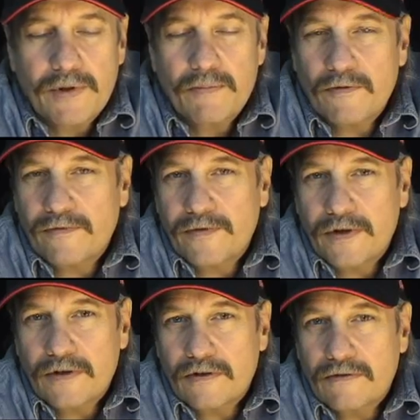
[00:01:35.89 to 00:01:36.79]
people
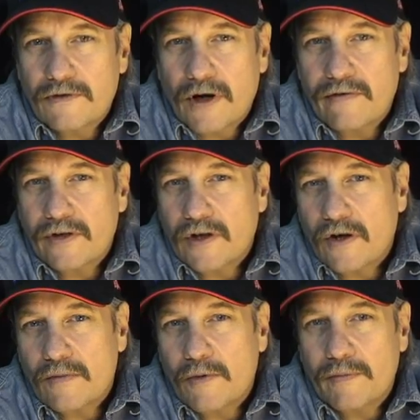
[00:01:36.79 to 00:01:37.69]
fear driving in
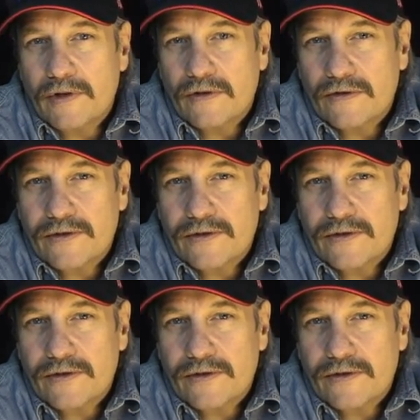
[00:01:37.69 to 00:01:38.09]
automobiles.